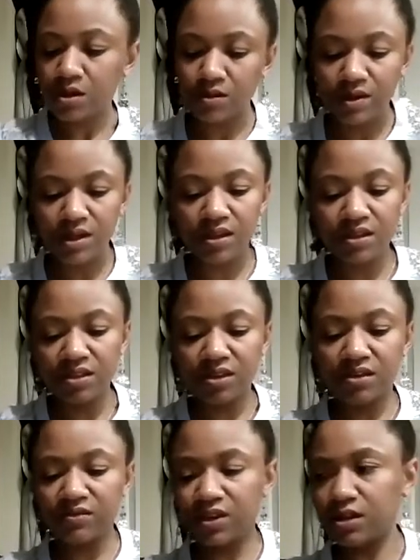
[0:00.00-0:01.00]
All right, I think
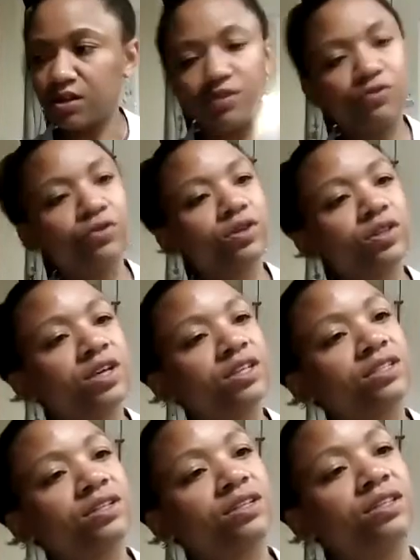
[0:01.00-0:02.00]
I've got all four legs
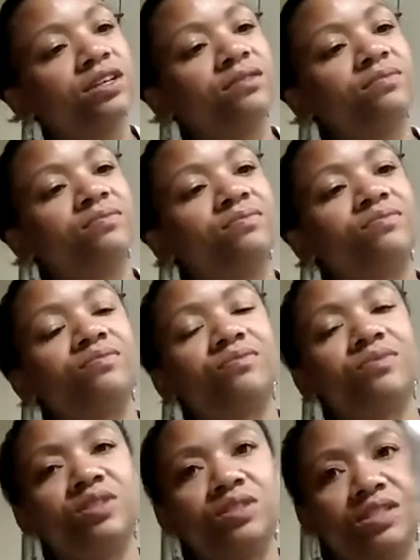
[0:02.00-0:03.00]
on there.
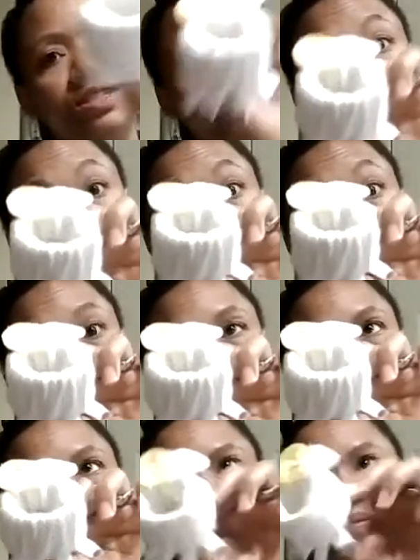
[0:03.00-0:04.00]
You can see his legs.
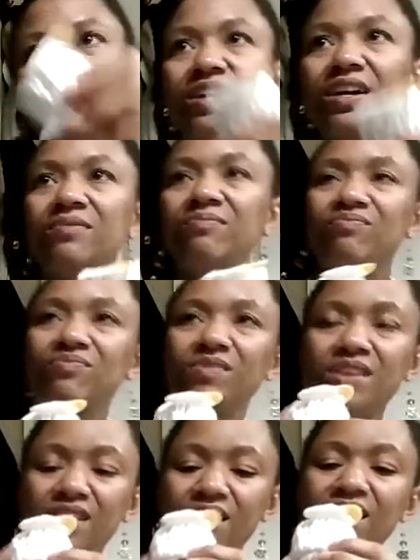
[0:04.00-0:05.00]
All right.
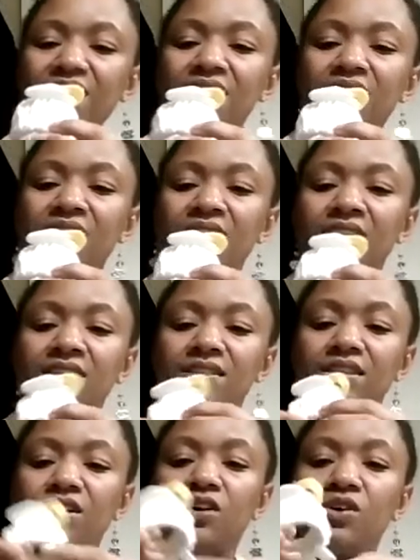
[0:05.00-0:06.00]

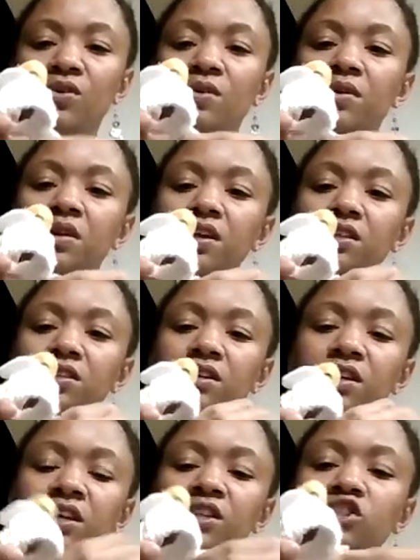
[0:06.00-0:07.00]
So, and
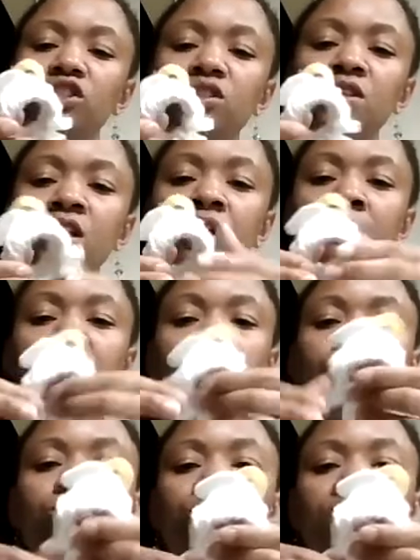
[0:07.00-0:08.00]
again, just make
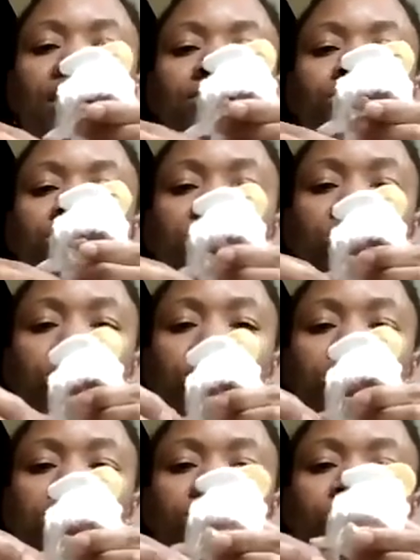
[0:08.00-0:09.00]
sure you've got them positioned
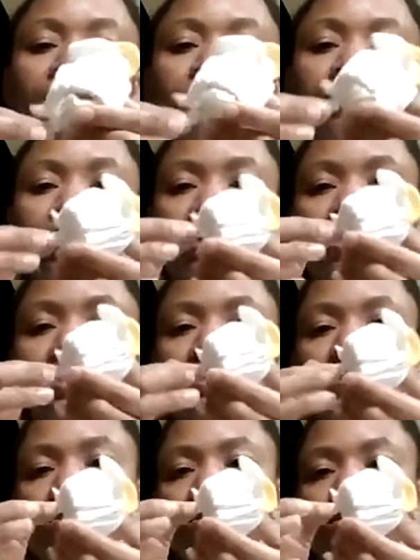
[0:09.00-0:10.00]
in the right place.
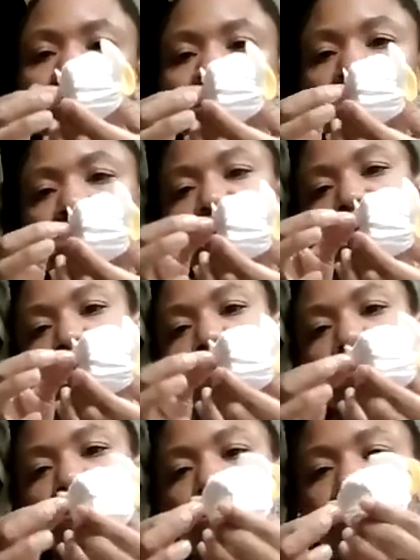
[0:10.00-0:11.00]
I think
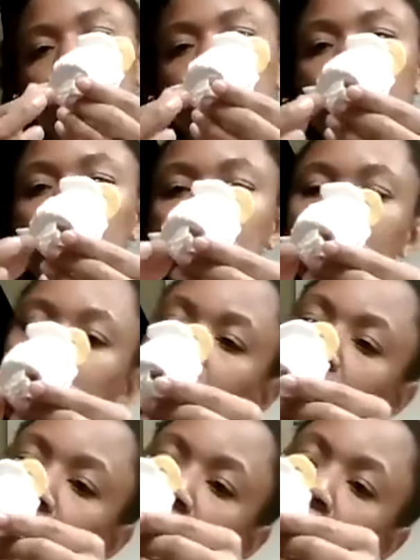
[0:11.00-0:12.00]
this is a little
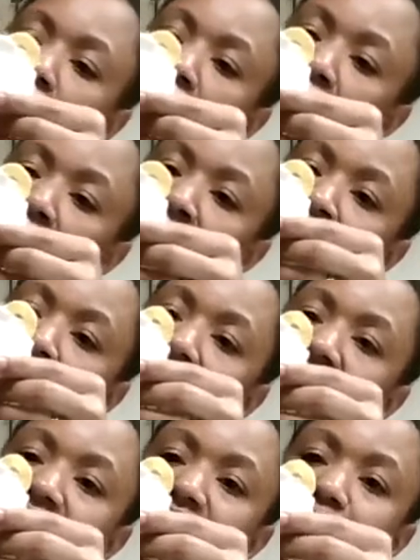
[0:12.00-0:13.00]

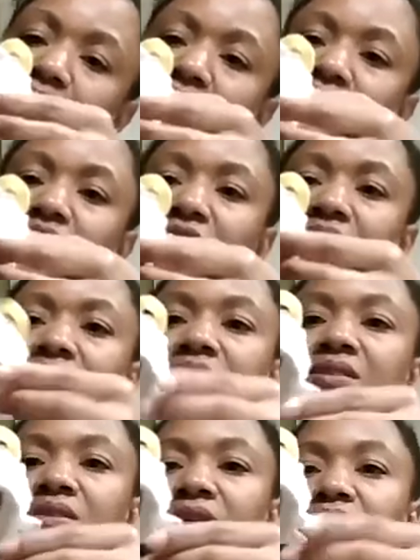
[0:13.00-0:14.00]
out of position. There we go.